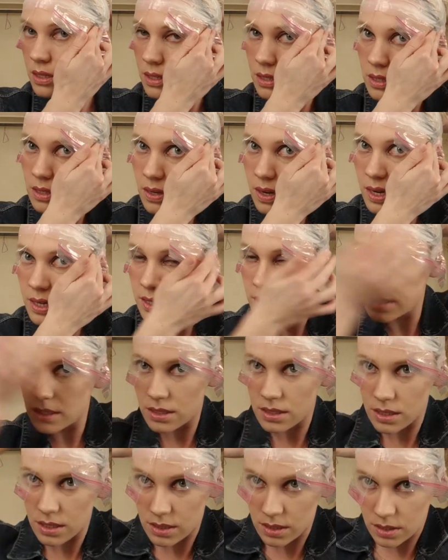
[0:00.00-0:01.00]
So I
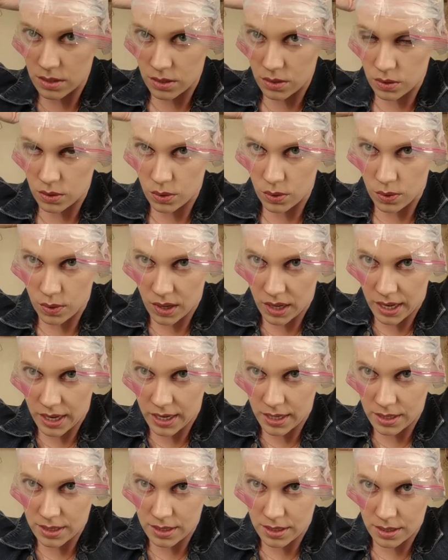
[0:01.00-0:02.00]
just didn't
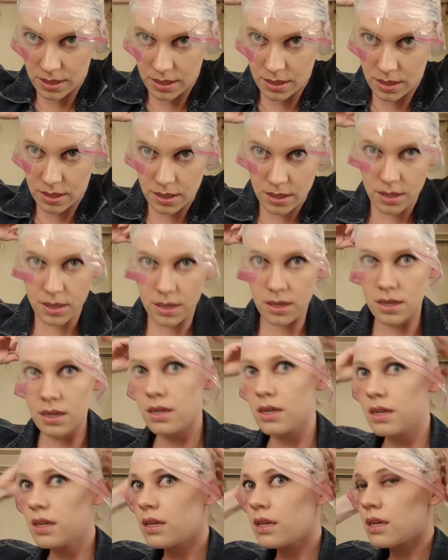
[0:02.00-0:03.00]
quite
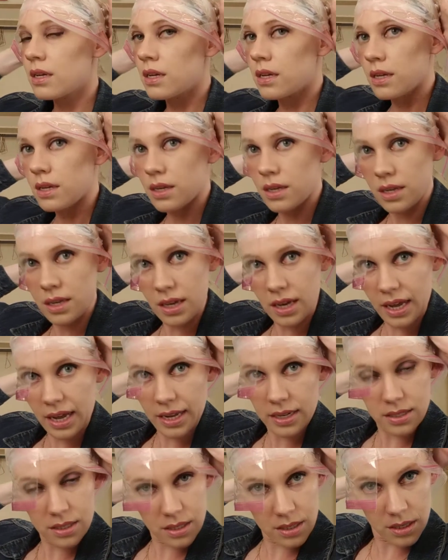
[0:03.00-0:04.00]

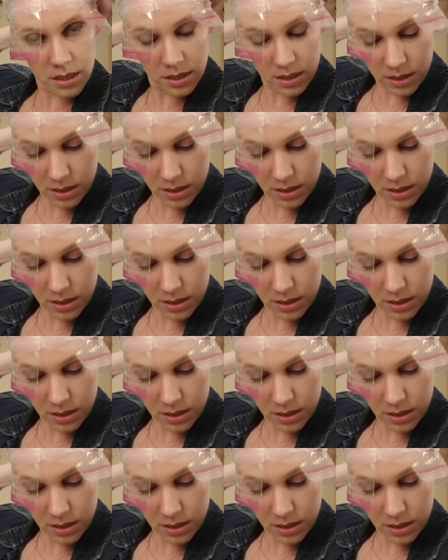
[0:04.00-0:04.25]
get